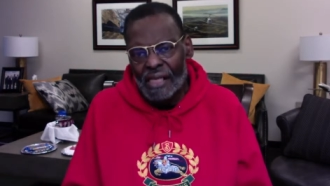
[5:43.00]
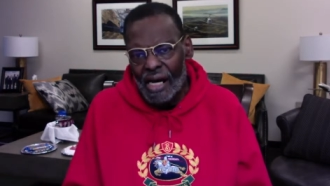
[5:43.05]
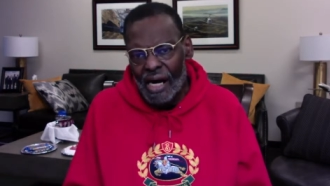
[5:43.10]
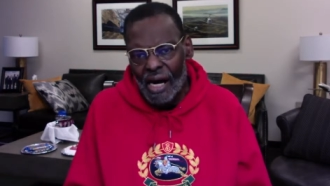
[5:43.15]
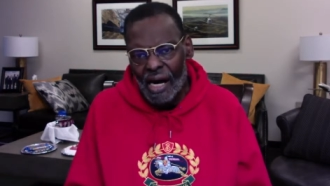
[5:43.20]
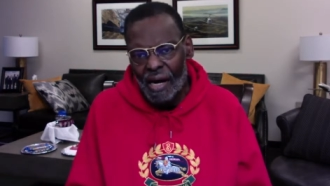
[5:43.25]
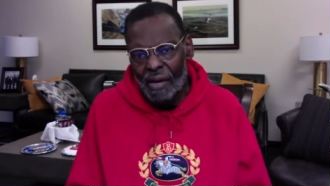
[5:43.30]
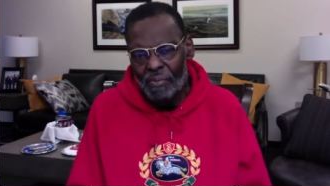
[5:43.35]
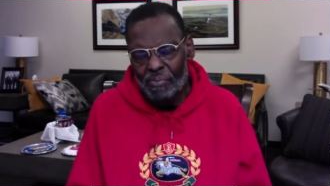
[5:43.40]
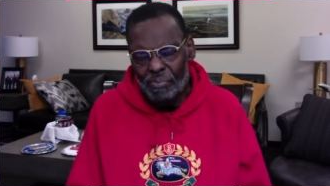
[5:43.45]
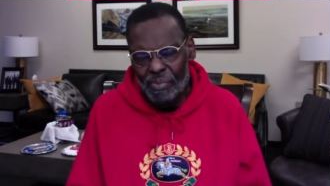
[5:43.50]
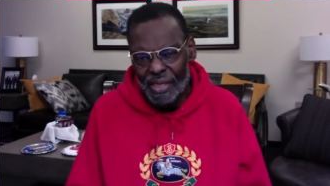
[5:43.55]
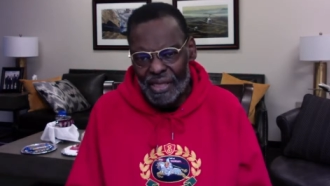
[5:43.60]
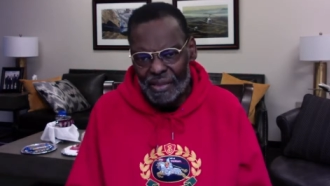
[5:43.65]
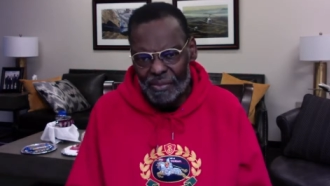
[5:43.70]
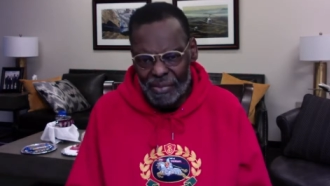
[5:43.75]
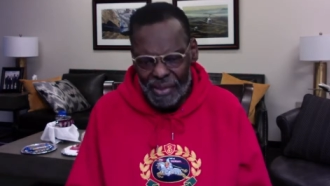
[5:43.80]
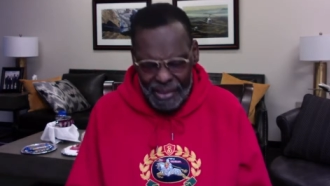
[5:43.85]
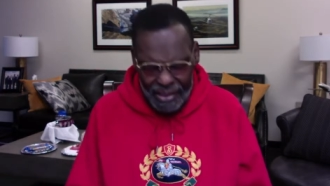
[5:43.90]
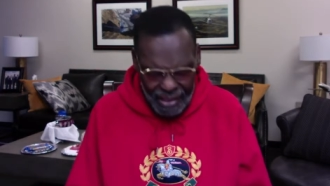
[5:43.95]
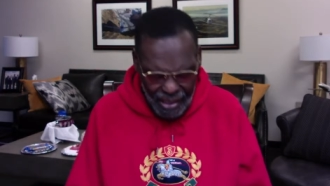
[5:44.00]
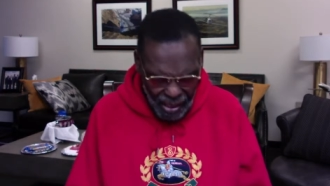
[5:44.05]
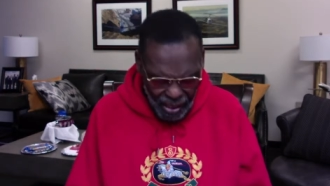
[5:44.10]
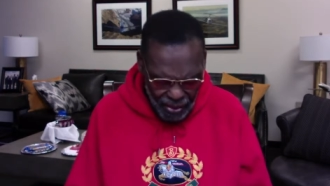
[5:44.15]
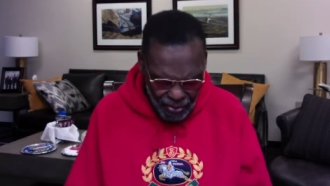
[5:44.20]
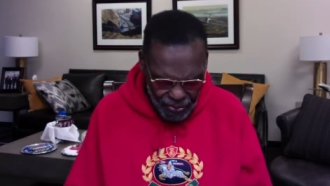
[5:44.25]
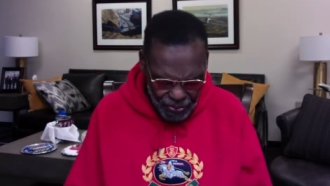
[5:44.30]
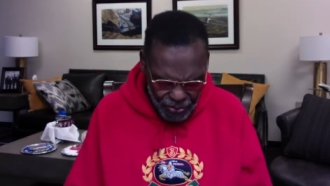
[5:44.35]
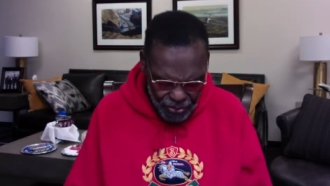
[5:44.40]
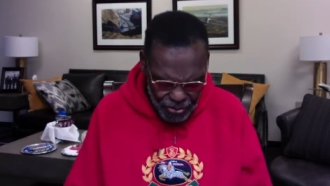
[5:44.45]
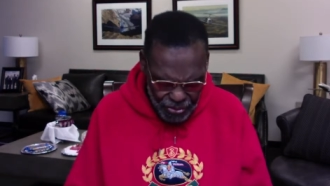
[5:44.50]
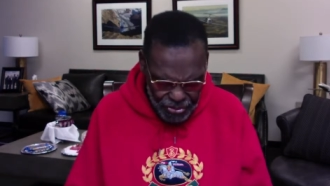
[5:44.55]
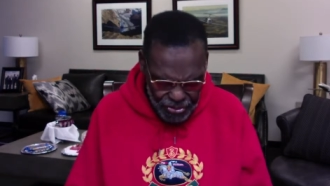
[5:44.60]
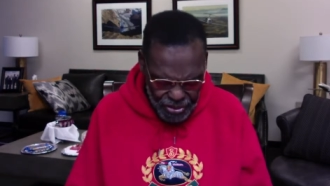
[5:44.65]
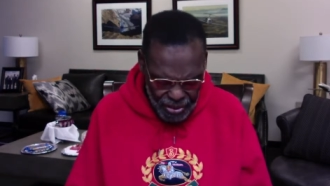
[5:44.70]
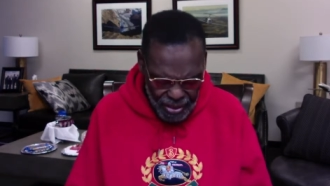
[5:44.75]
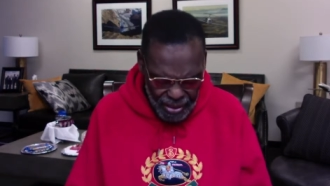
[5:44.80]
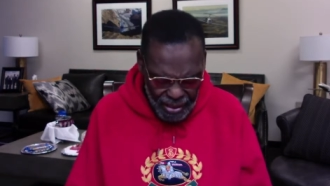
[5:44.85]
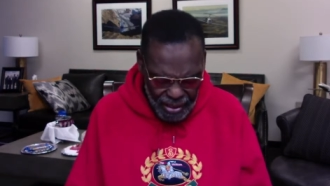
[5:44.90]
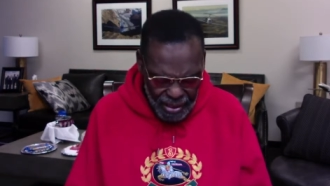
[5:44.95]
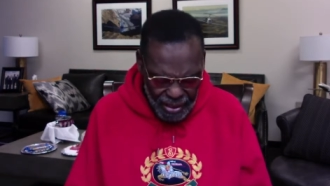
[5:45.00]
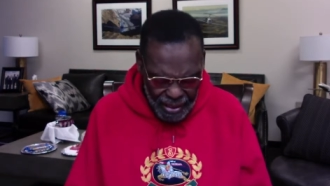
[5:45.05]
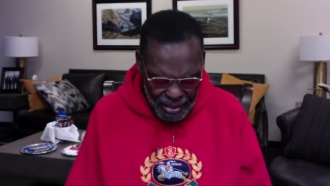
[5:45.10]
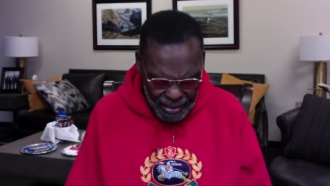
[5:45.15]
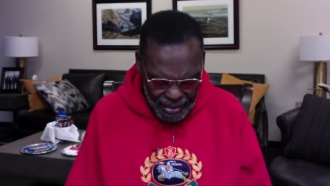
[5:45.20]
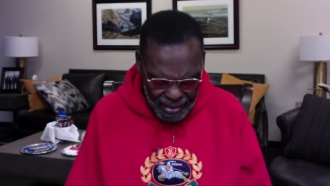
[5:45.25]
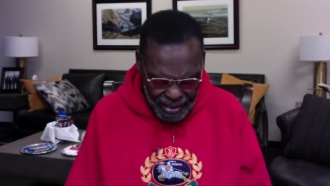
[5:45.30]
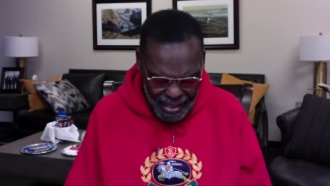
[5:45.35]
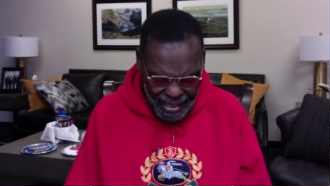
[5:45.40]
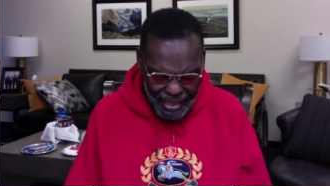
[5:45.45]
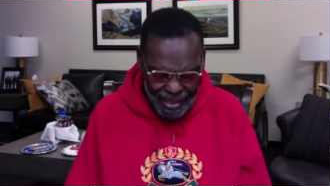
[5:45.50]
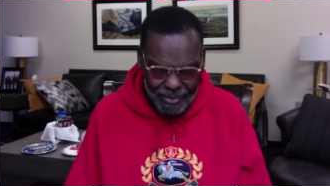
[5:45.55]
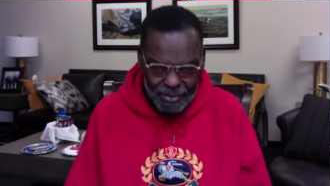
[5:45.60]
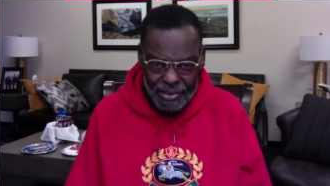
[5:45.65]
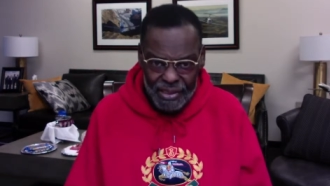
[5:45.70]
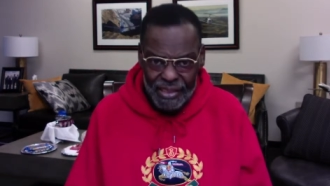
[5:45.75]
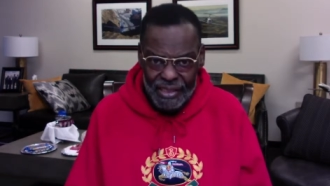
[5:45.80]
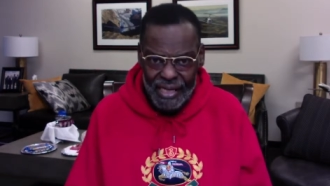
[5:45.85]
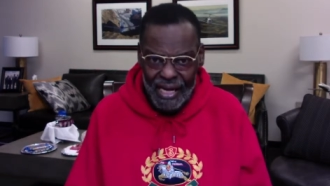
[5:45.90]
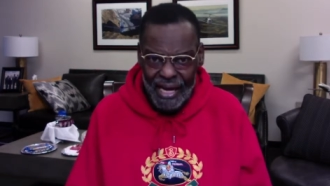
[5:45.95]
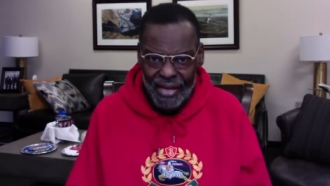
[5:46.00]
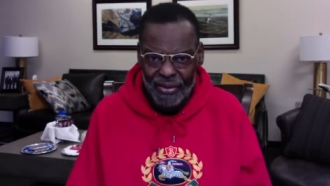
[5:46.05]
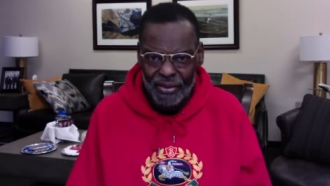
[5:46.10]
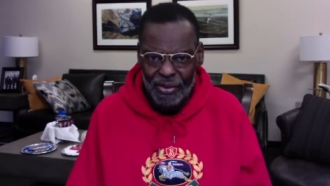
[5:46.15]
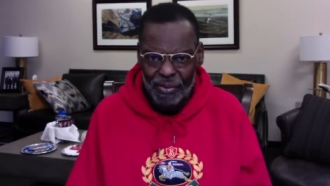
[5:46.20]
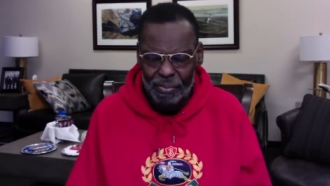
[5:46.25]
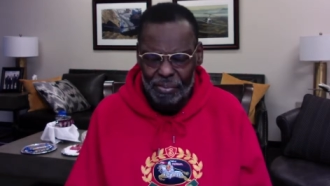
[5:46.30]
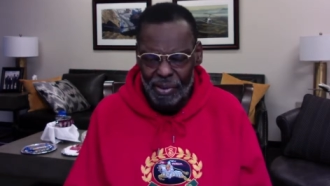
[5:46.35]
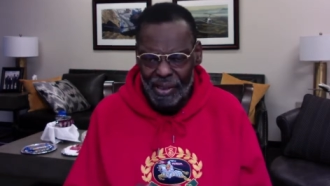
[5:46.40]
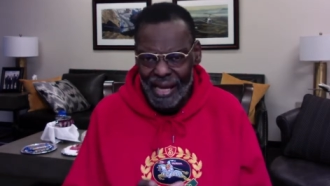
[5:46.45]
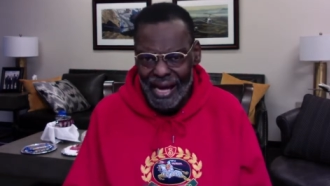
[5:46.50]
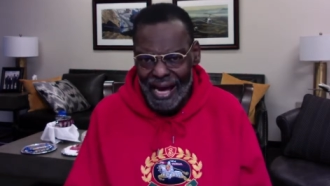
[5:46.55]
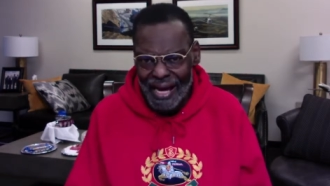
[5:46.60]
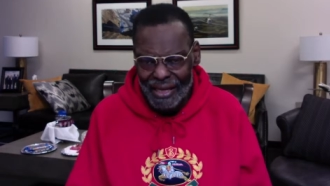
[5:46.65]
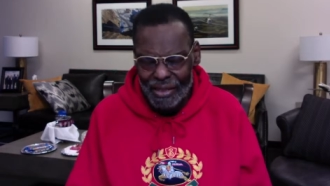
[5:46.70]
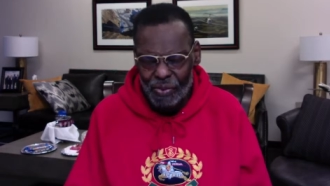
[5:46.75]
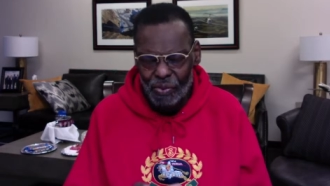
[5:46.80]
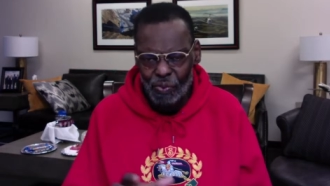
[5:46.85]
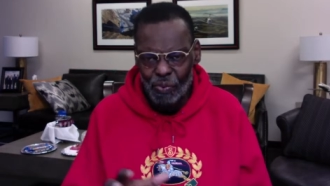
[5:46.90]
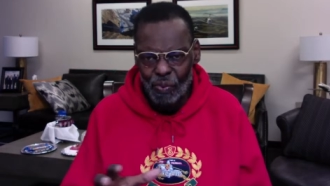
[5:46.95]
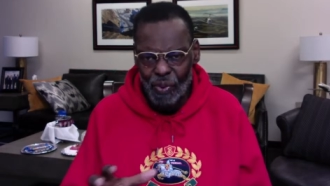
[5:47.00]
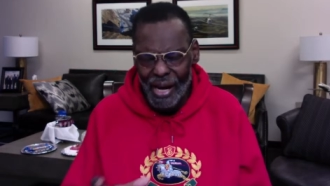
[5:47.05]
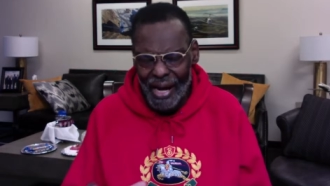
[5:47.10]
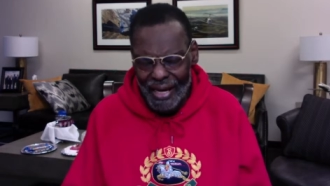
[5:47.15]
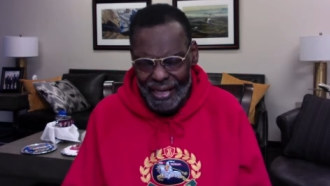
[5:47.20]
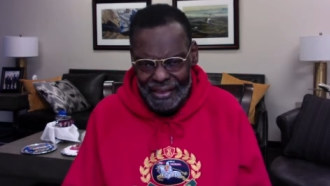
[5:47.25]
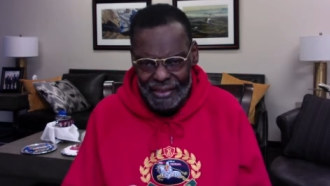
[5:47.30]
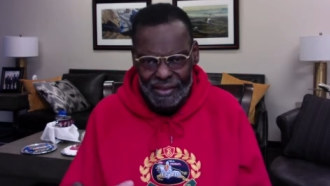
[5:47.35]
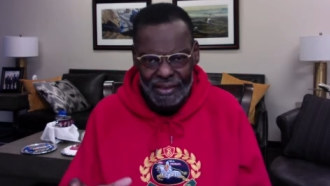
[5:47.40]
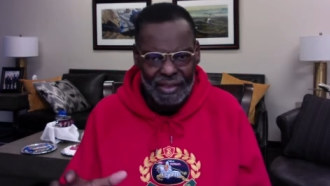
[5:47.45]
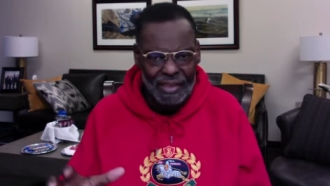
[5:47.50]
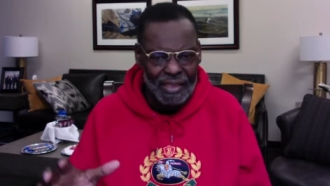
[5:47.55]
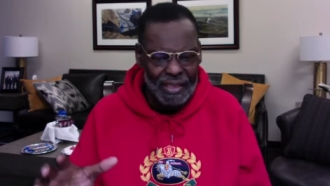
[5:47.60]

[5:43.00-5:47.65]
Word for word: uh, many, many others came together, black, white,